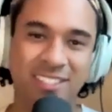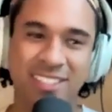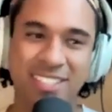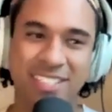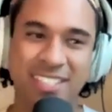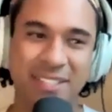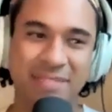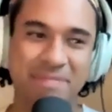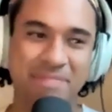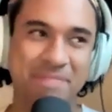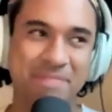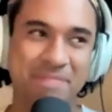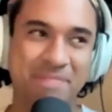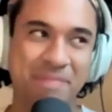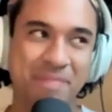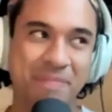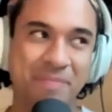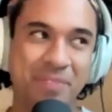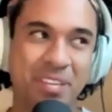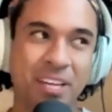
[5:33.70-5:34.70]
Um,
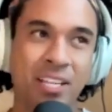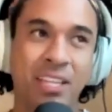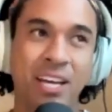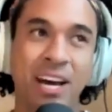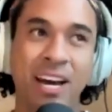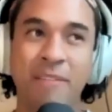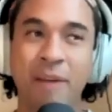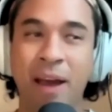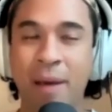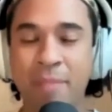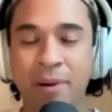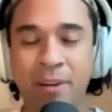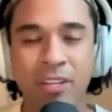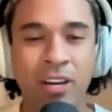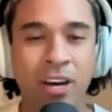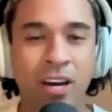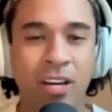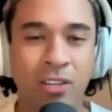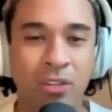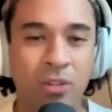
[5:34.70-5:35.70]
I'm a
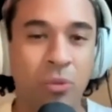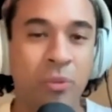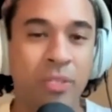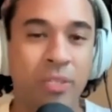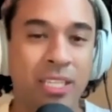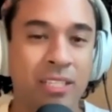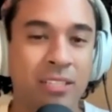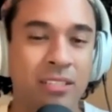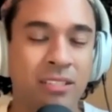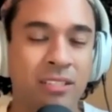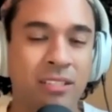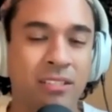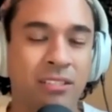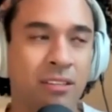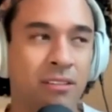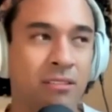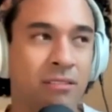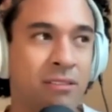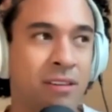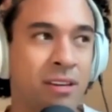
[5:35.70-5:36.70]
non-dualist,
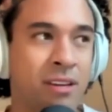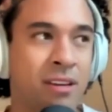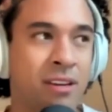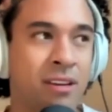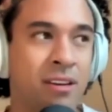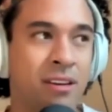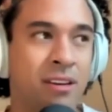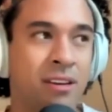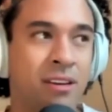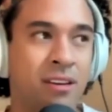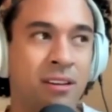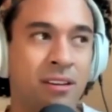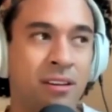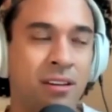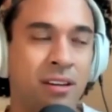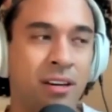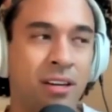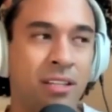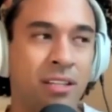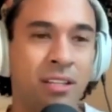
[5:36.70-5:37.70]
so
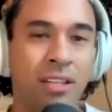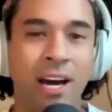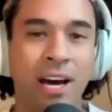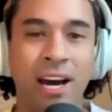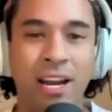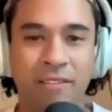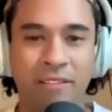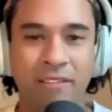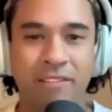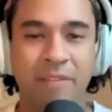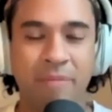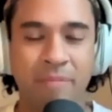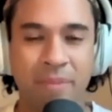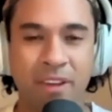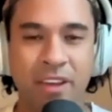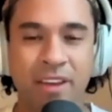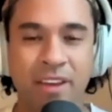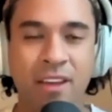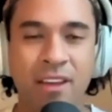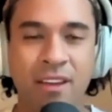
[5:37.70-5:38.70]
a lot of it for
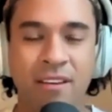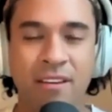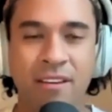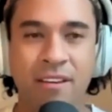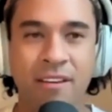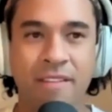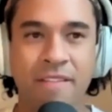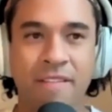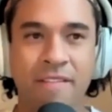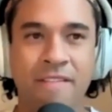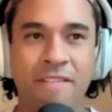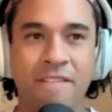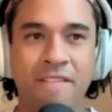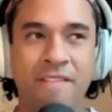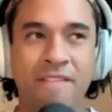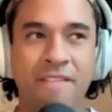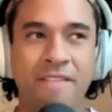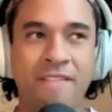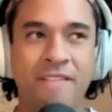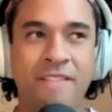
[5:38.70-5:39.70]
me
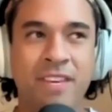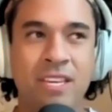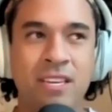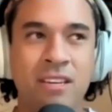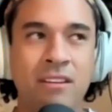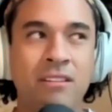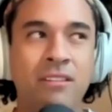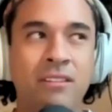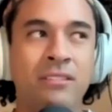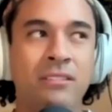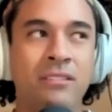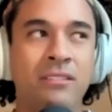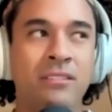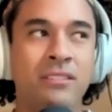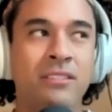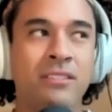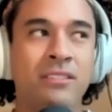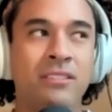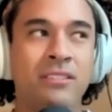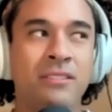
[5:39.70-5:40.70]

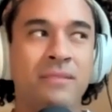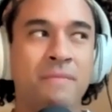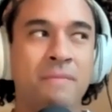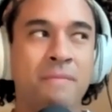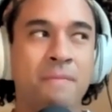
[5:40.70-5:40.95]
feels